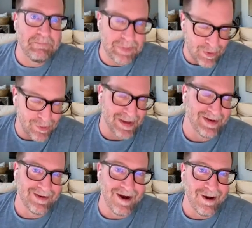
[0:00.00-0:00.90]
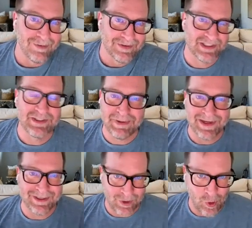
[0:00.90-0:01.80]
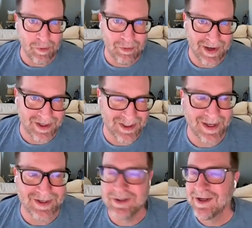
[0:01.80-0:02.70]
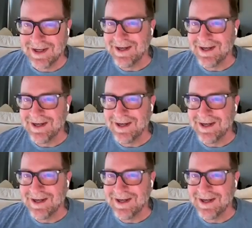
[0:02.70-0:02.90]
billion dollars is spent in corporate education.